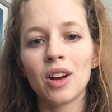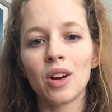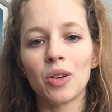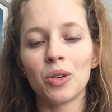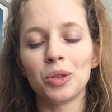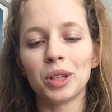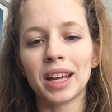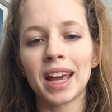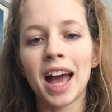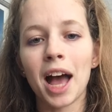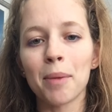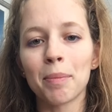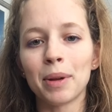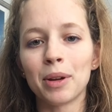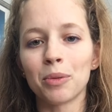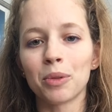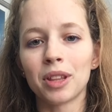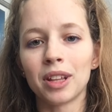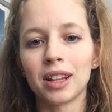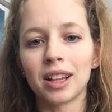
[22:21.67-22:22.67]
only
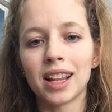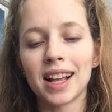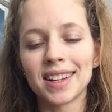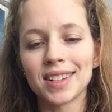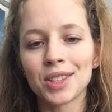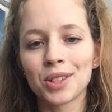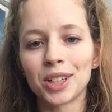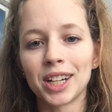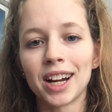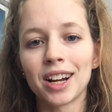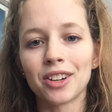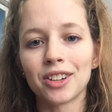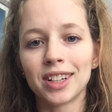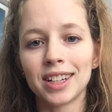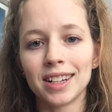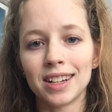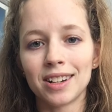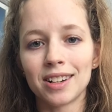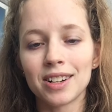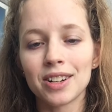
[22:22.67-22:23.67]
happened within the last 300
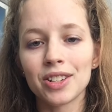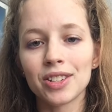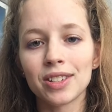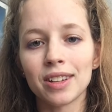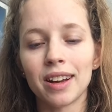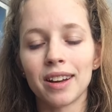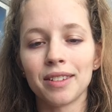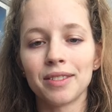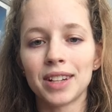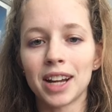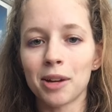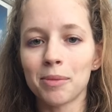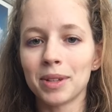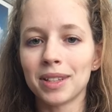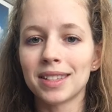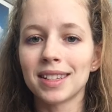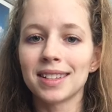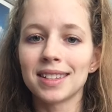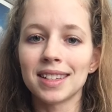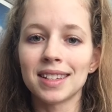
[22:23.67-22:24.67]
years of
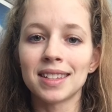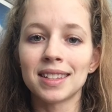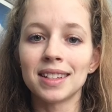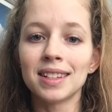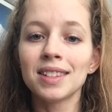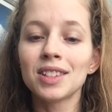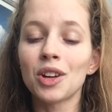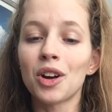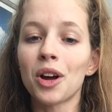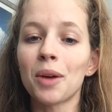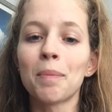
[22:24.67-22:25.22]
diamond's existence.